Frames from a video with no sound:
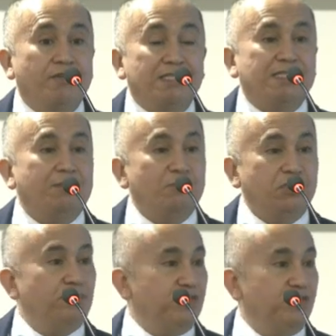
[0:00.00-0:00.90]
the same
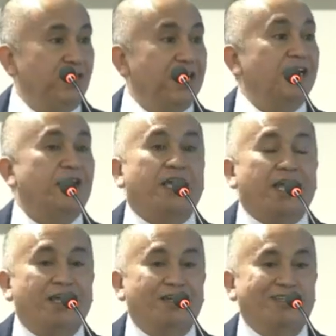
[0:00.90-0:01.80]
species,
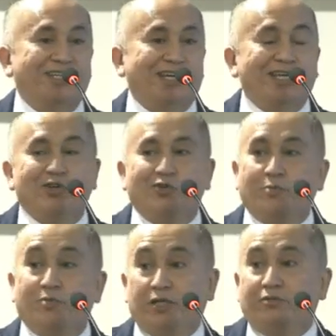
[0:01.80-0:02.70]
Anadara. I don't know,
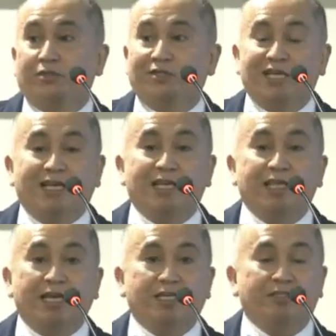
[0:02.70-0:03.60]
well,
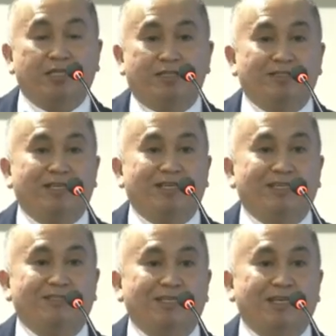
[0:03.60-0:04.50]
Anadara is a, is a,
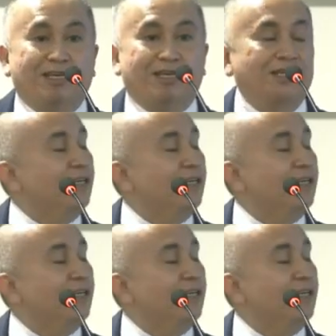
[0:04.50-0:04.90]
is a,